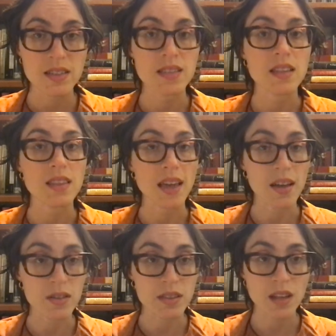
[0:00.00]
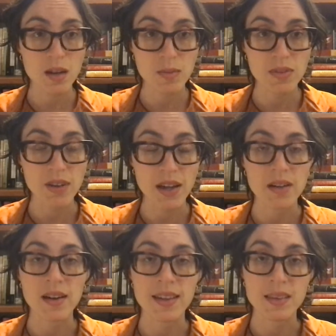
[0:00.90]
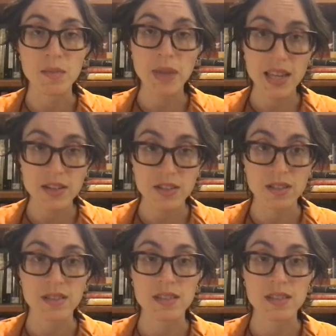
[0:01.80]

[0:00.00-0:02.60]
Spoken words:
is that the healthcare provider and the patient